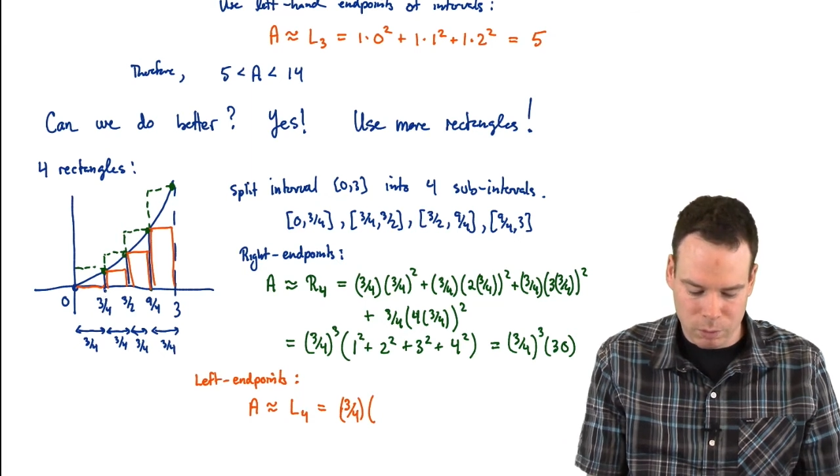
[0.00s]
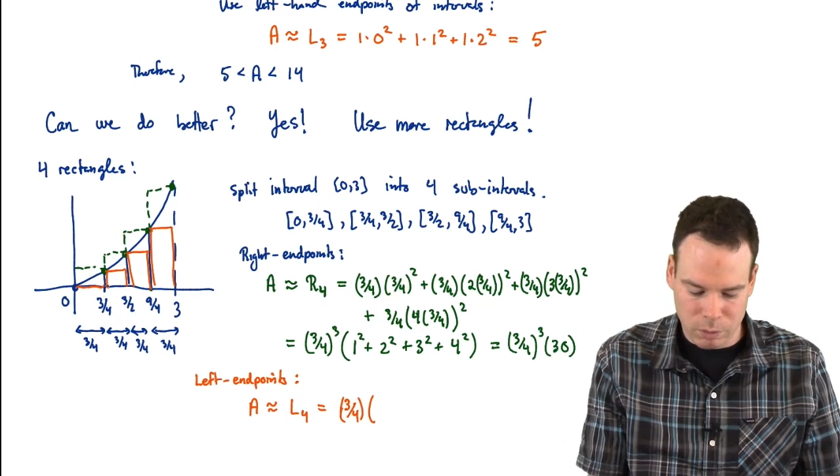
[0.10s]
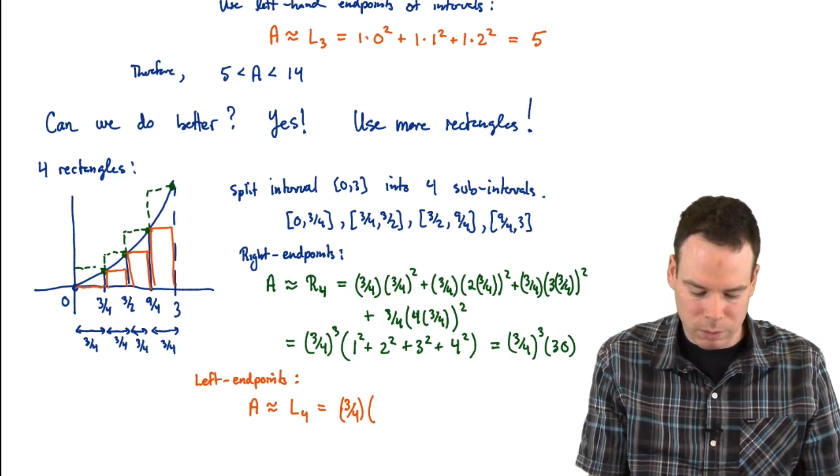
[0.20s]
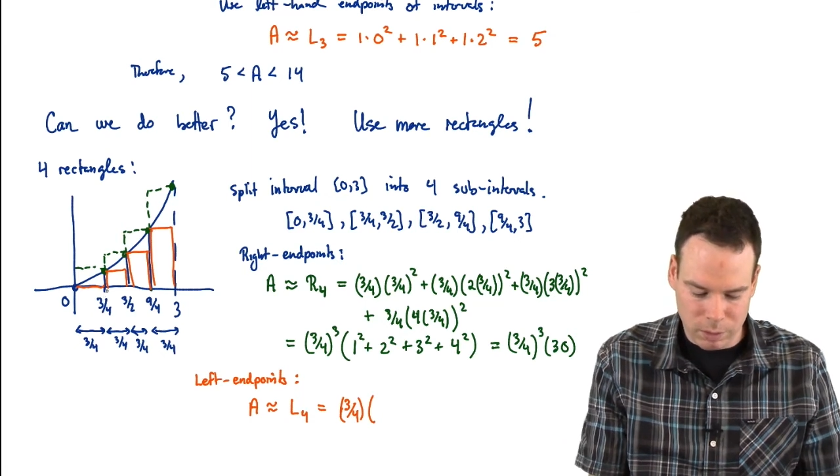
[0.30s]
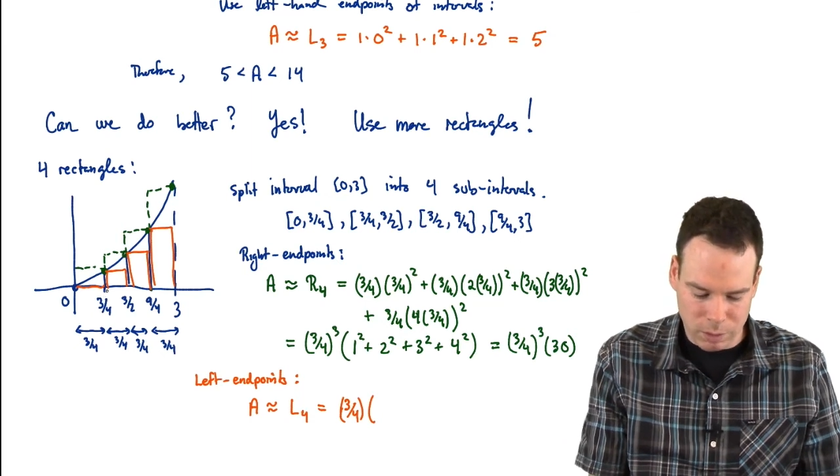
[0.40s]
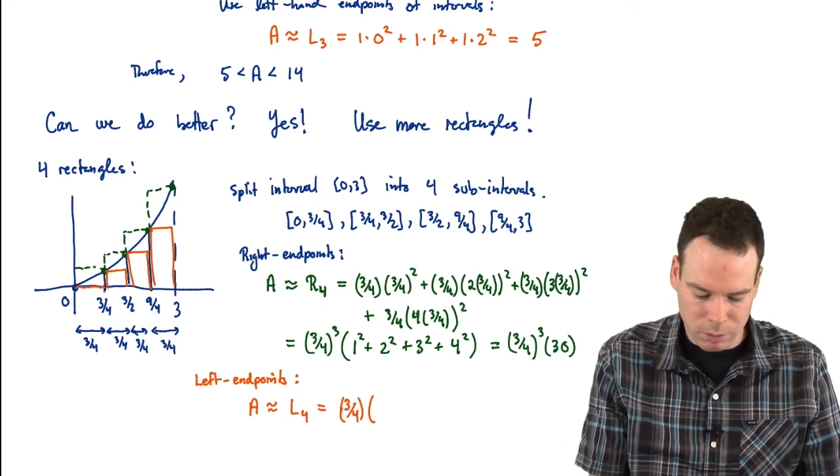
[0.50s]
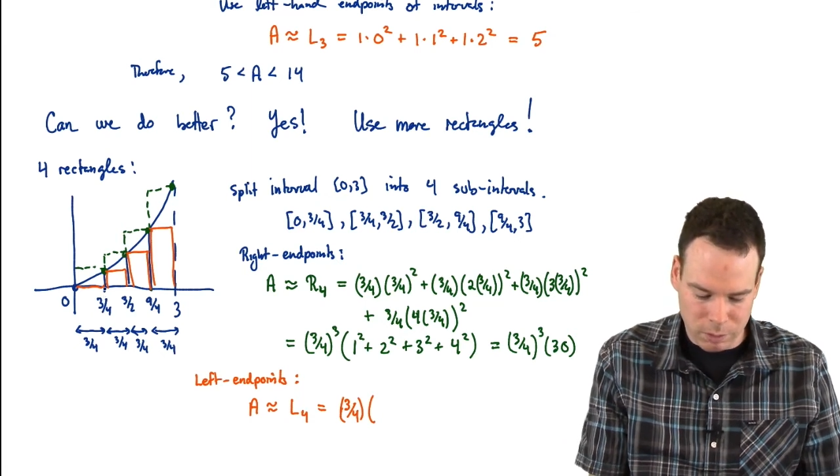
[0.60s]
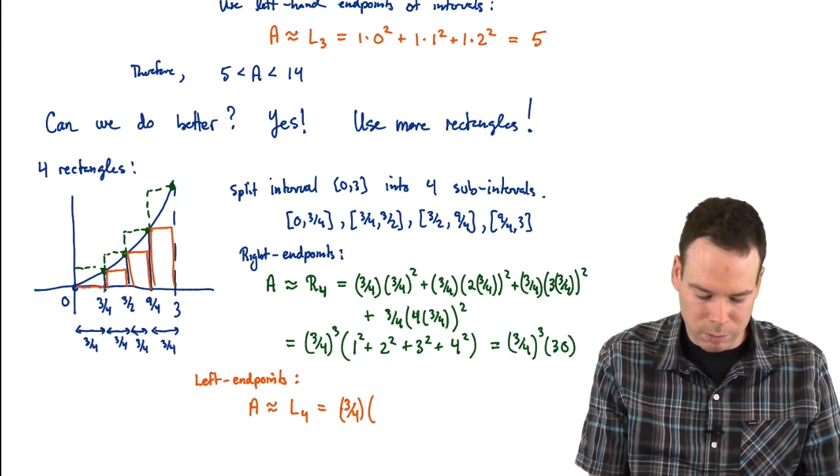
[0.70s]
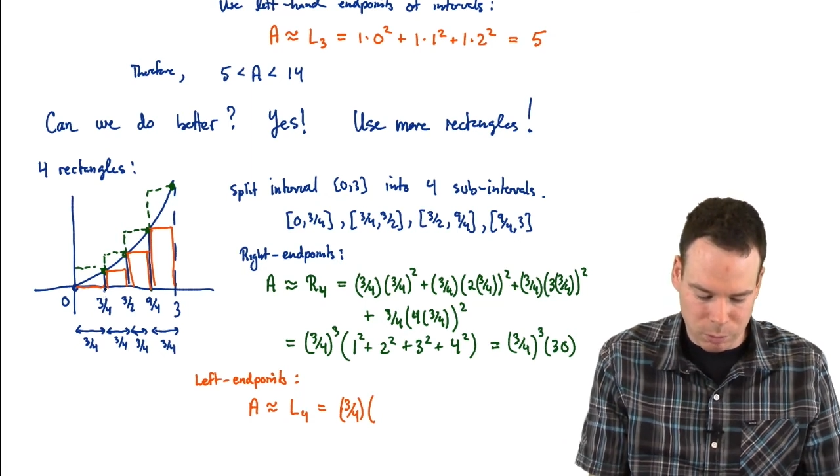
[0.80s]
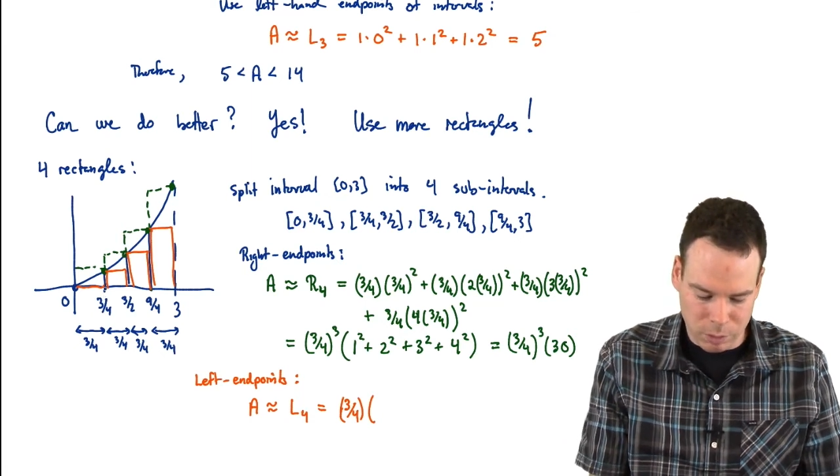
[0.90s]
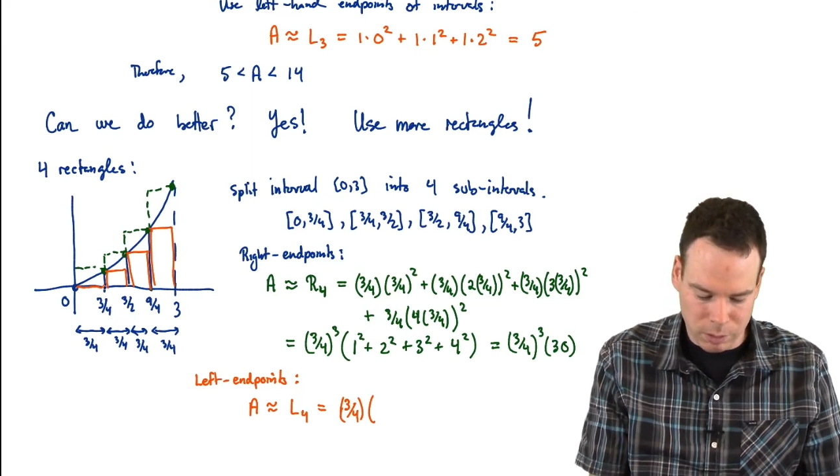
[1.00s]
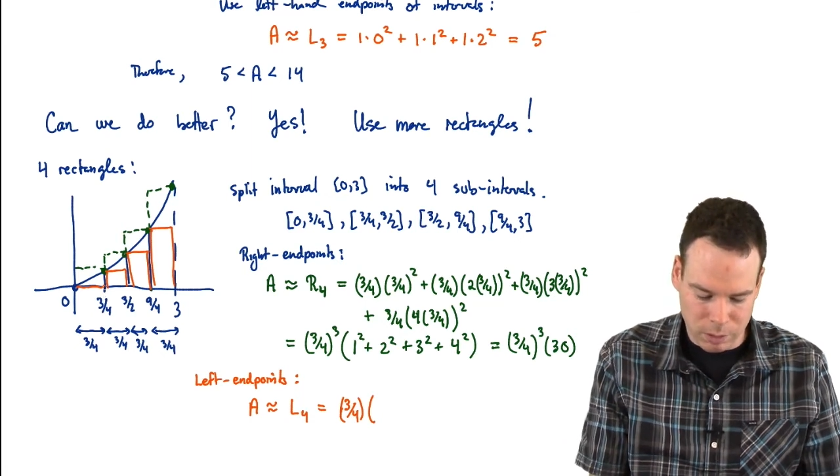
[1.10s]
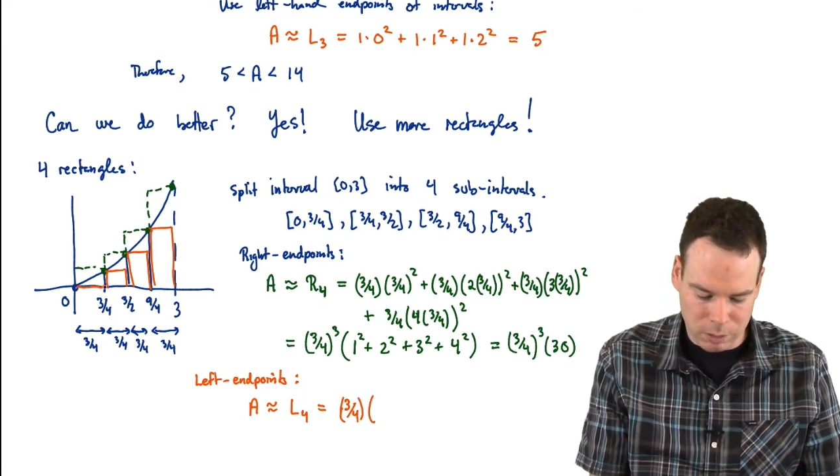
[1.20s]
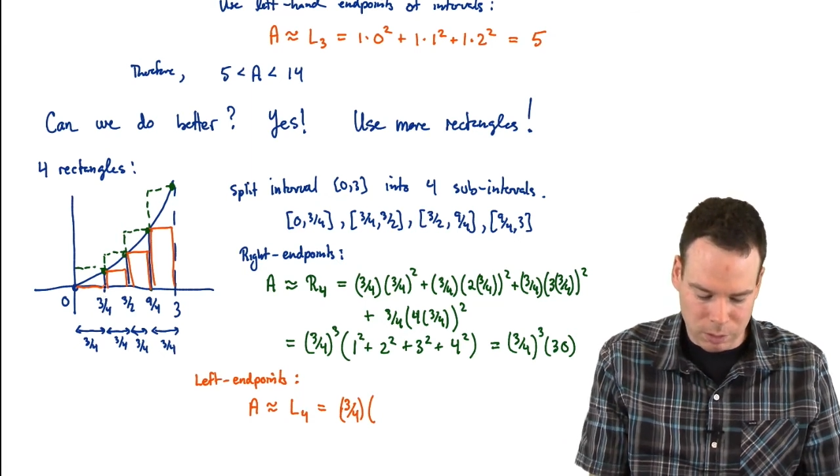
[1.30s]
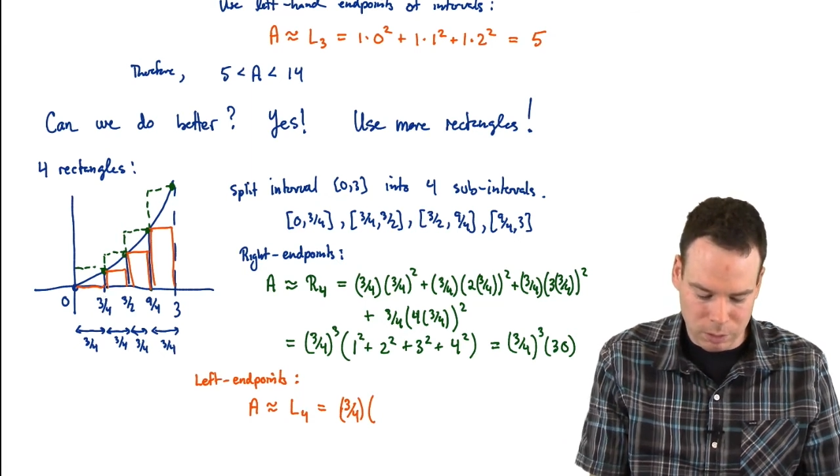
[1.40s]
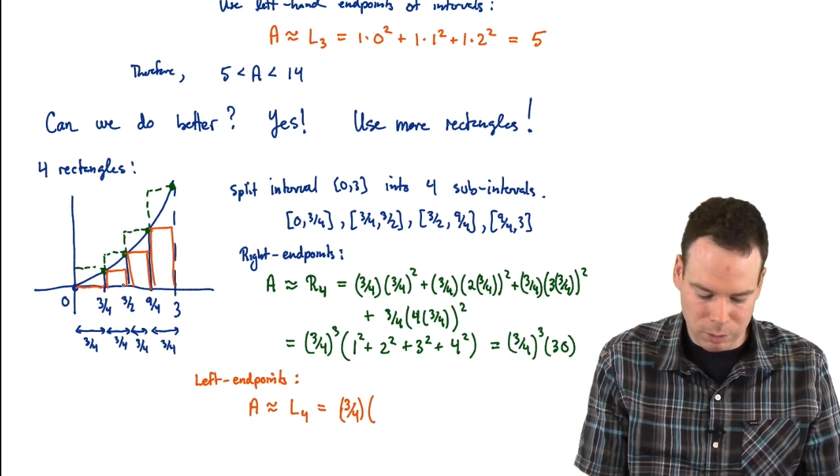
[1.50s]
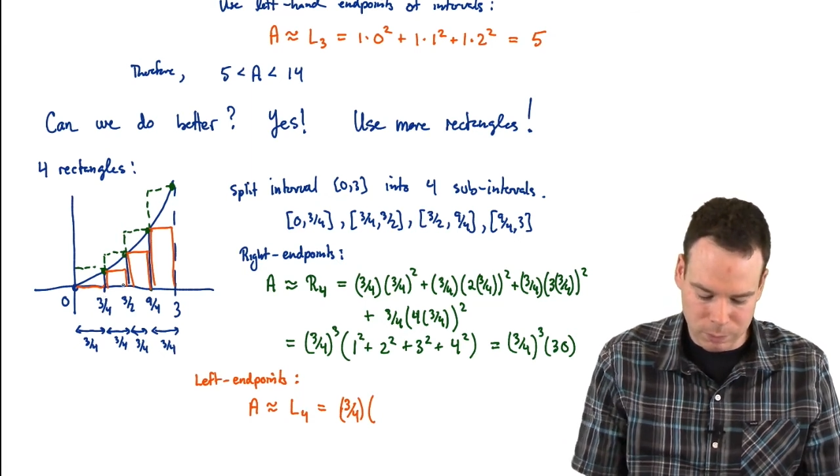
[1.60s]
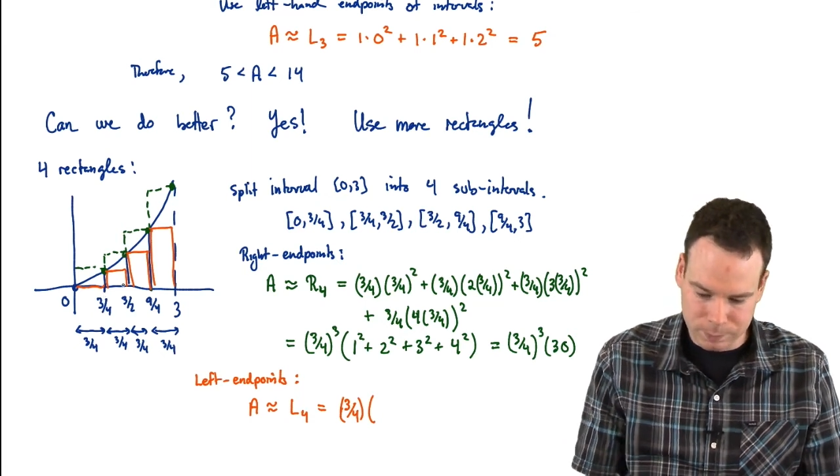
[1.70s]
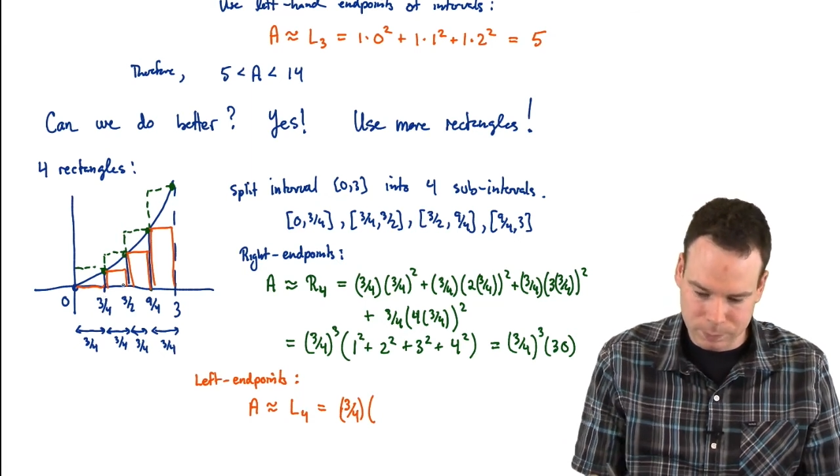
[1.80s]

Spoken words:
were really corresponding to